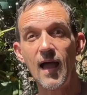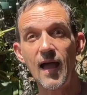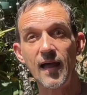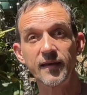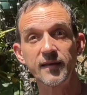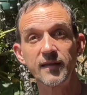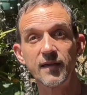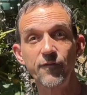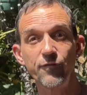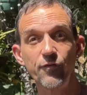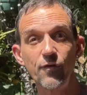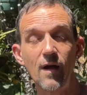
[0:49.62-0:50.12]
and
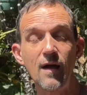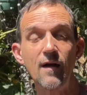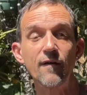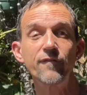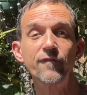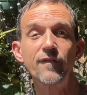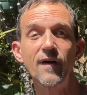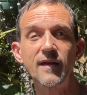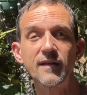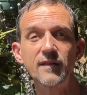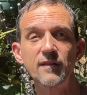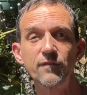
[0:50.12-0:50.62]
give you our
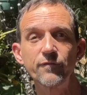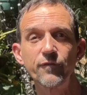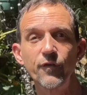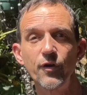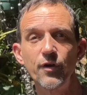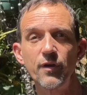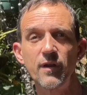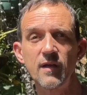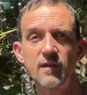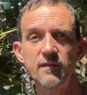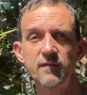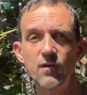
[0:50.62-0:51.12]
final
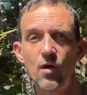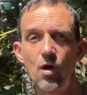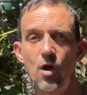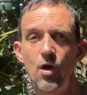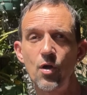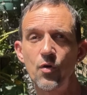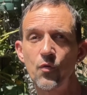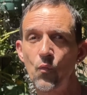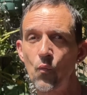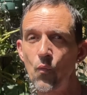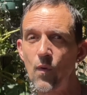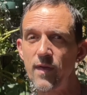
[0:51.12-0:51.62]
verdict
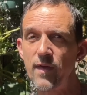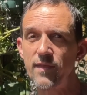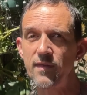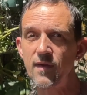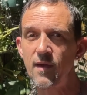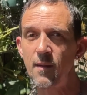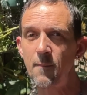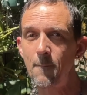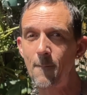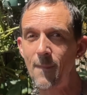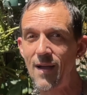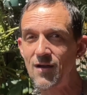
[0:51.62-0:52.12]
on whether
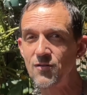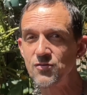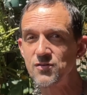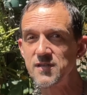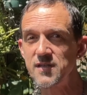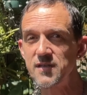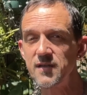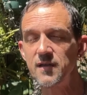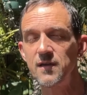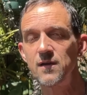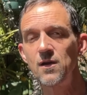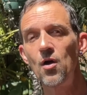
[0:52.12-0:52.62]

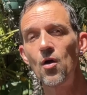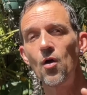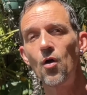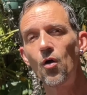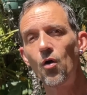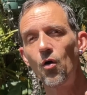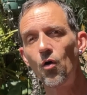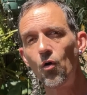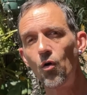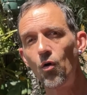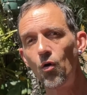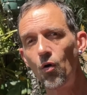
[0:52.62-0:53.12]
mounting
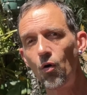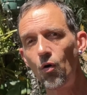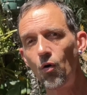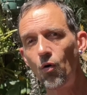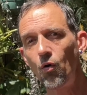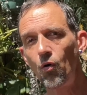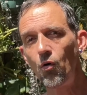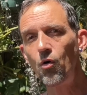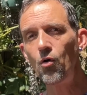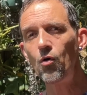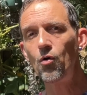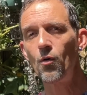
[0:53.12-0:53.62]

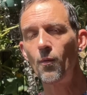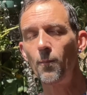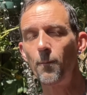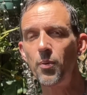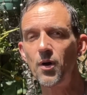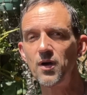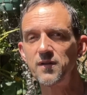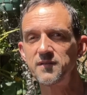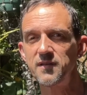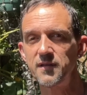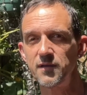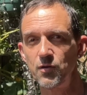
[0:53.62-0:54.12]
or
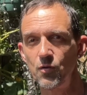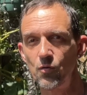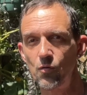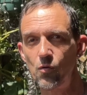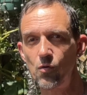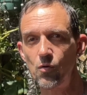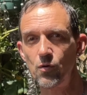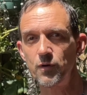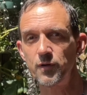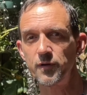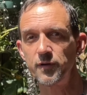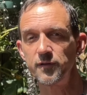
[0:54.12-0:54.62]
potting your
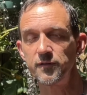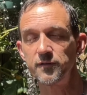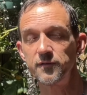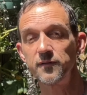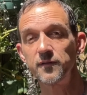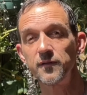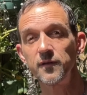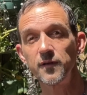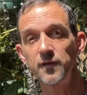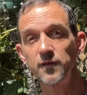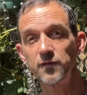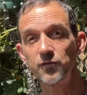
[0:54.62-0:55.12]
orchids
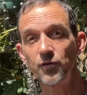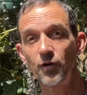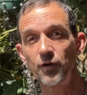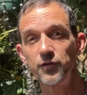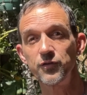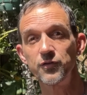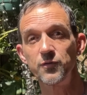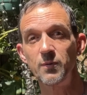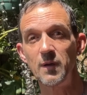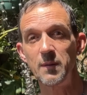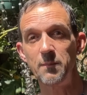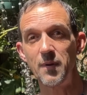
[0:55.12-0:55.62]
is going
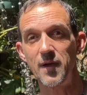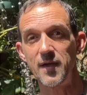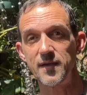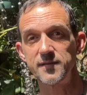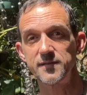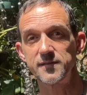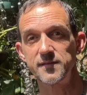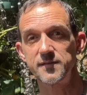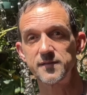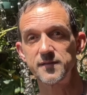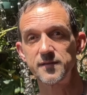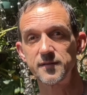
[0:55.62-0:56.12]
to be
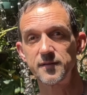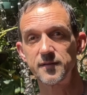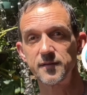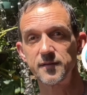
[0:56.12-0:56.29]
best. If